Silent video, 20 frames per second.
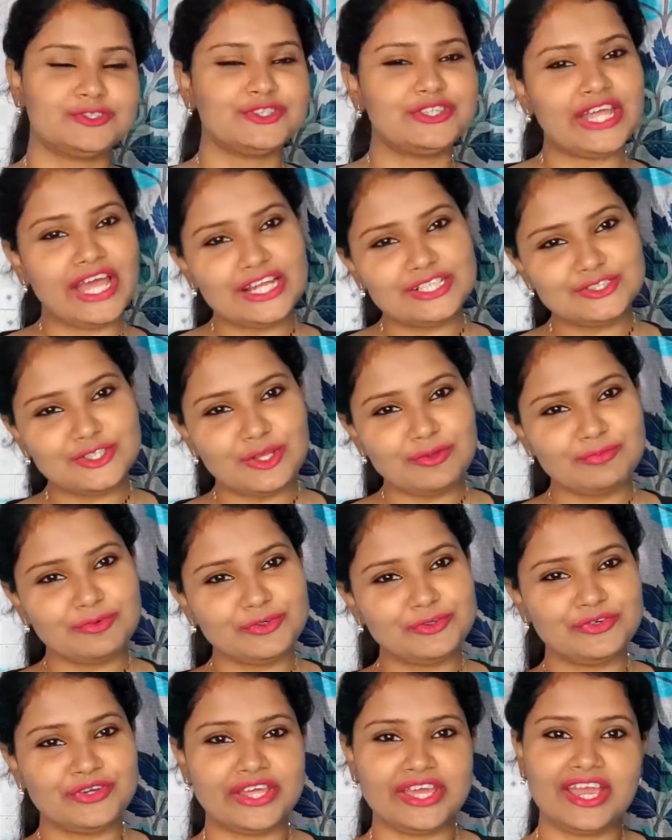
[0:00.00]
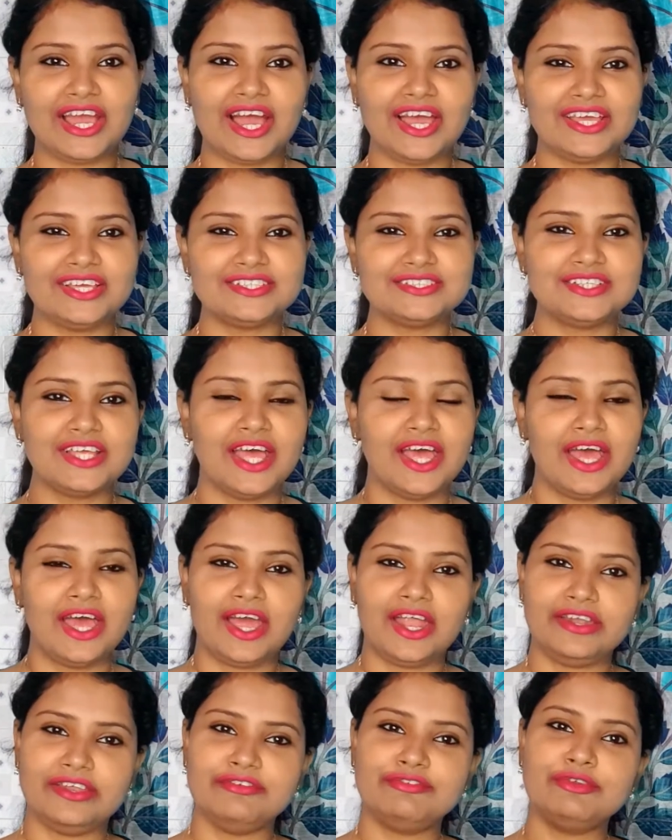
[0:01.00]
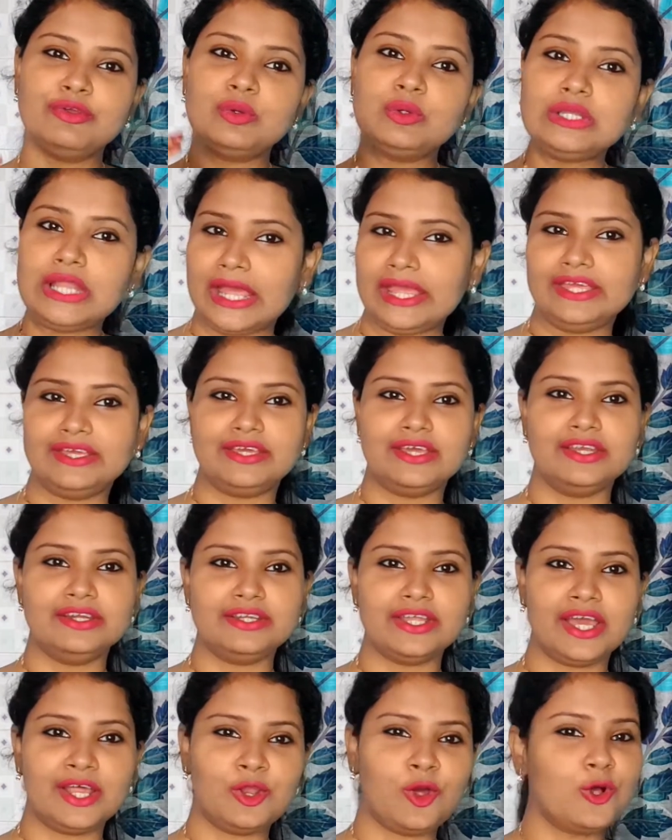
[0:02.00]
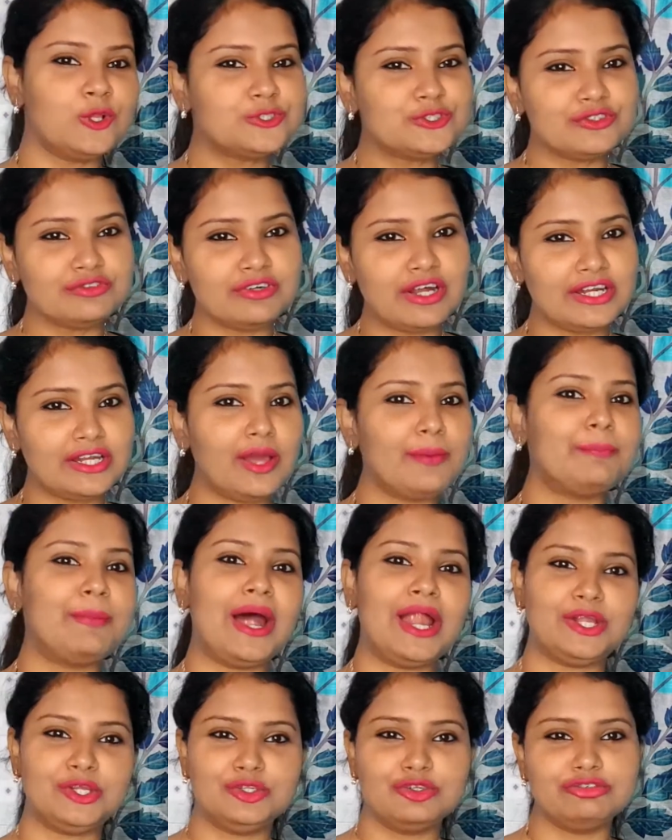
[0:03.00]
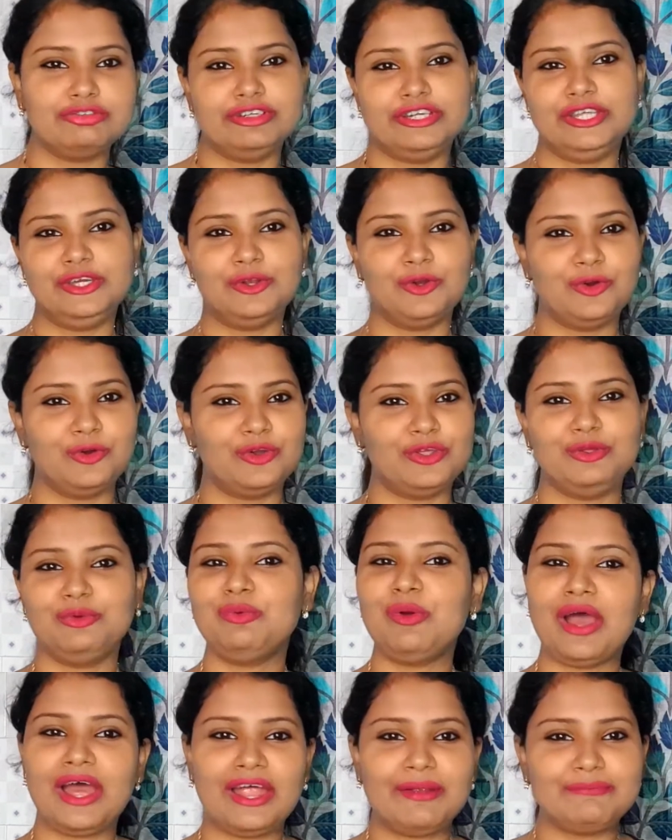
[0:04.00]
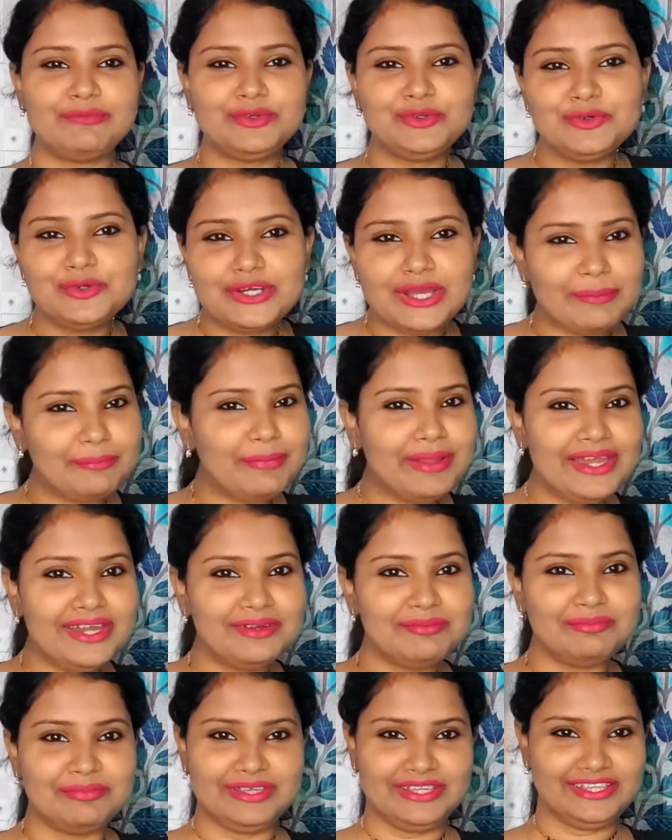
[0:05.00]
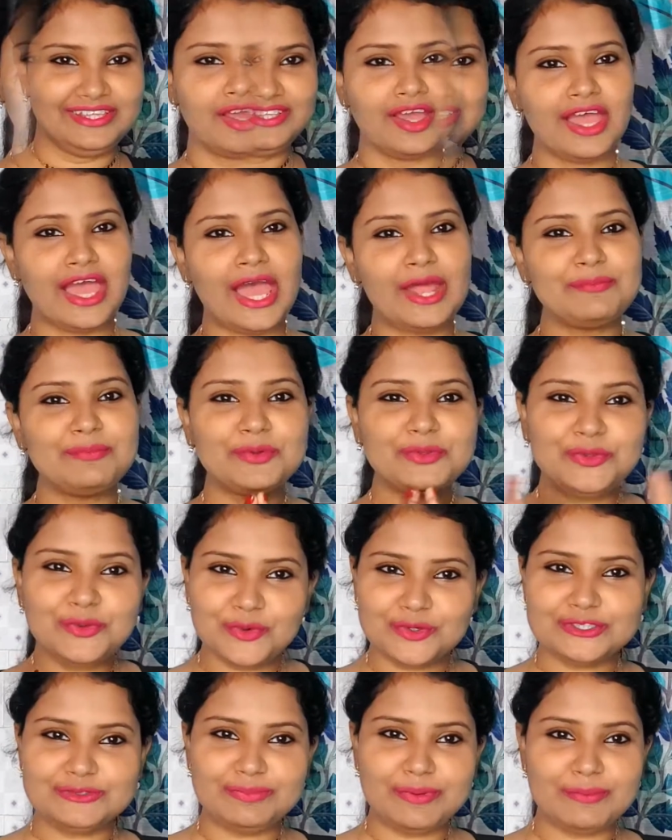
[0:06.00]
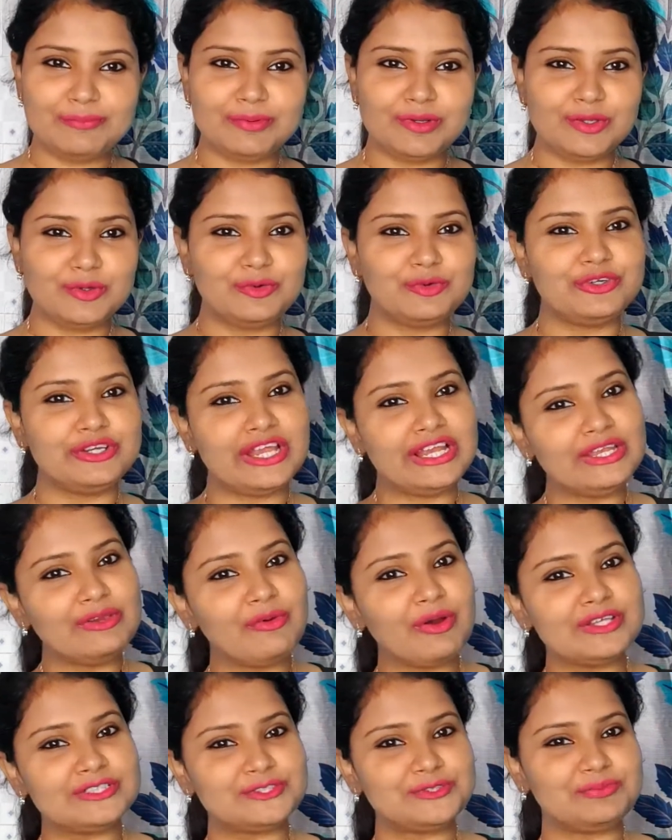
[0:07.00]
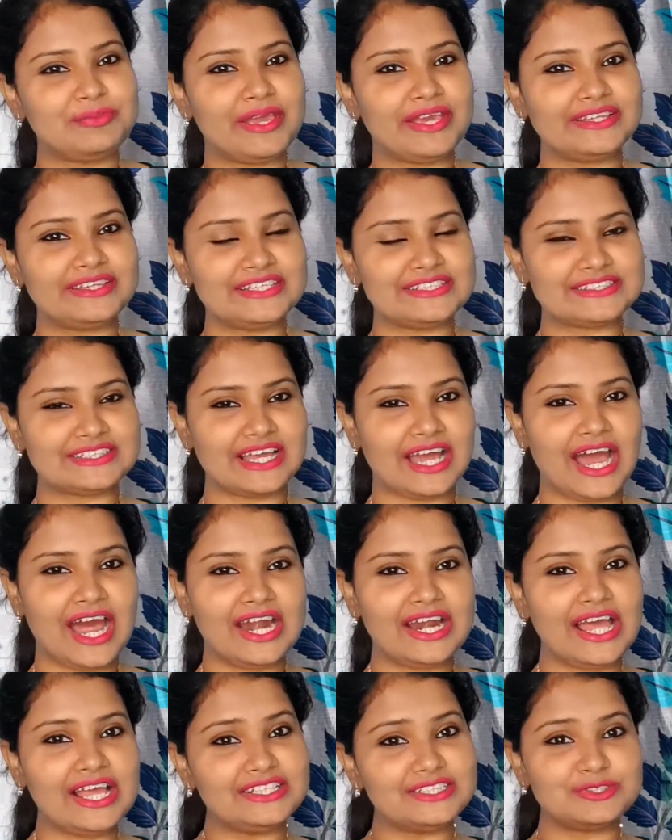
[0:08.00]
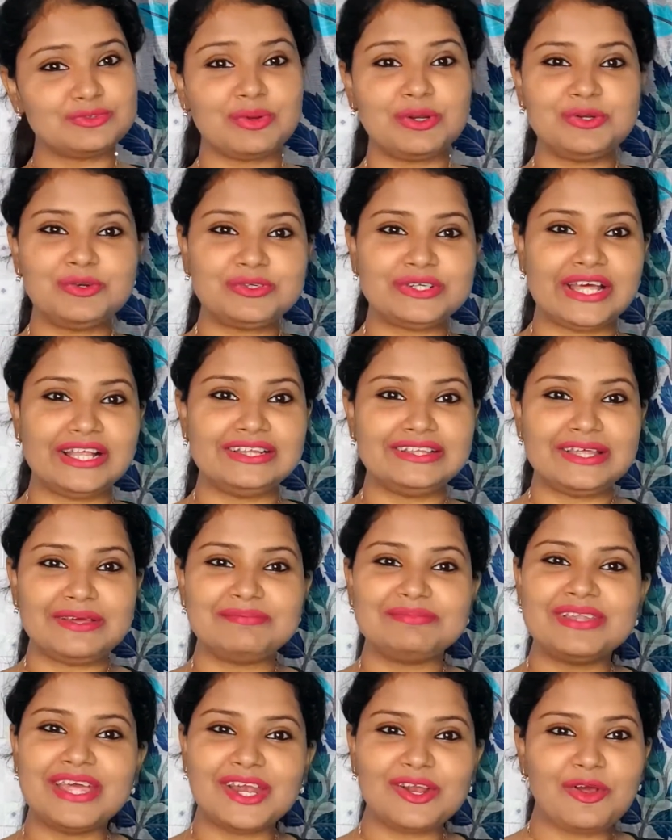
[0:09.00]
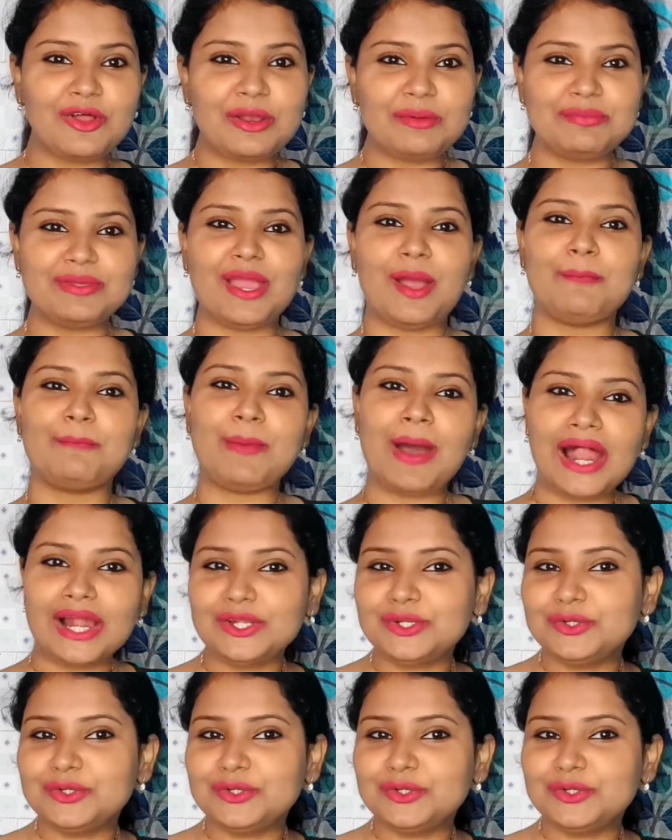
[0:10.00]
so that's all for today guys and if you like it and also want a part 2 video you have to comment me and for those people who really wants to make this card I just want to tell them there gonna be a part